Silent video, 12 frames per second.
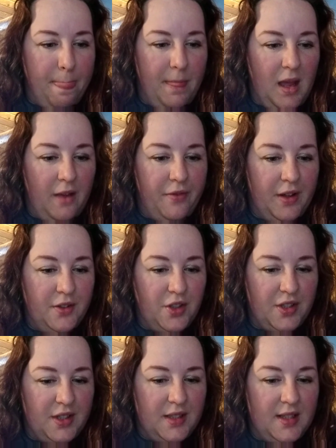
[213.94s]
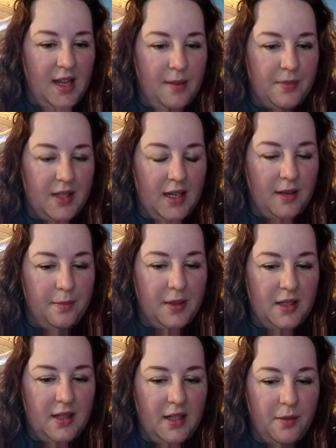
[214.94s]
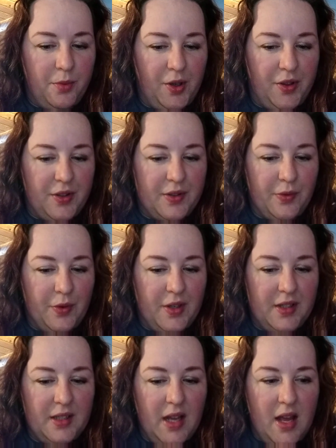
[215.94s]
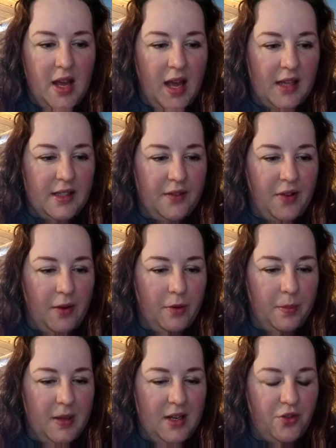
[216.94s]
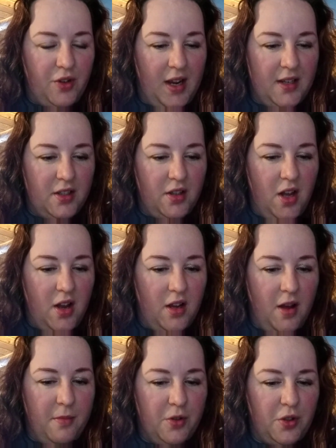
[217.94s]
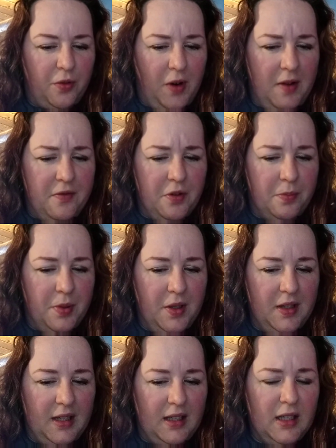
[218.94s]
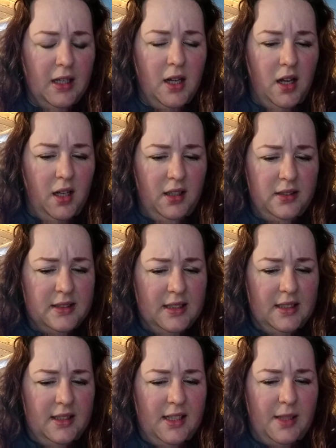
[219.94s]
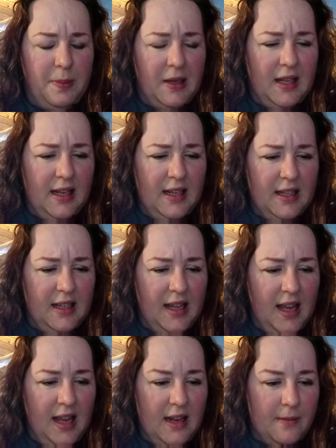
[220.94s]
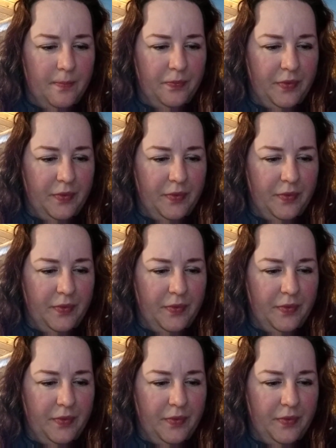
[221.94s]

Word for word: I felt just the same, said Edmund in a breathless voice, as if I were being dragged along, a most frightful pulling. Ugh, oh, it's beginning again.